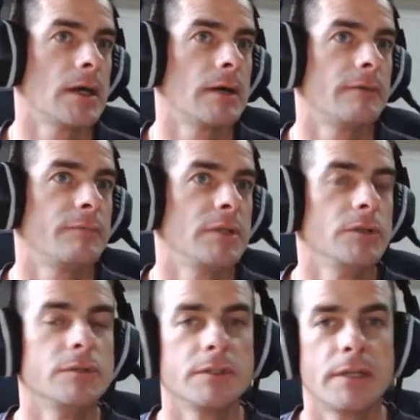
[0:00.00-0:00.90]
I've been
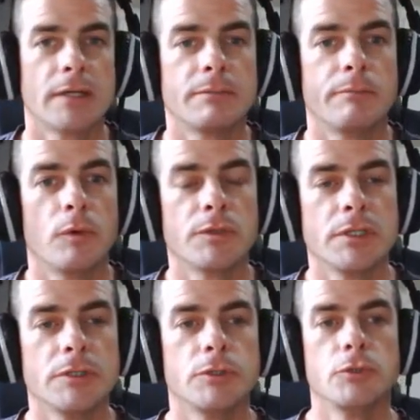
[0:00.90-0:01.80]
using that
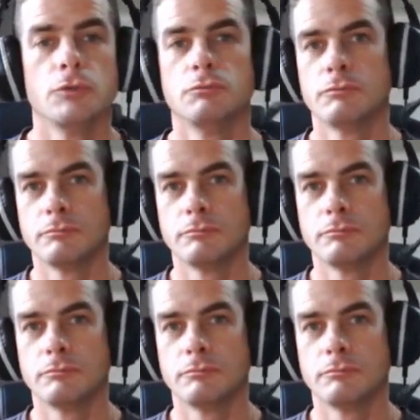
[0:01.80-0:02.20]
mostly to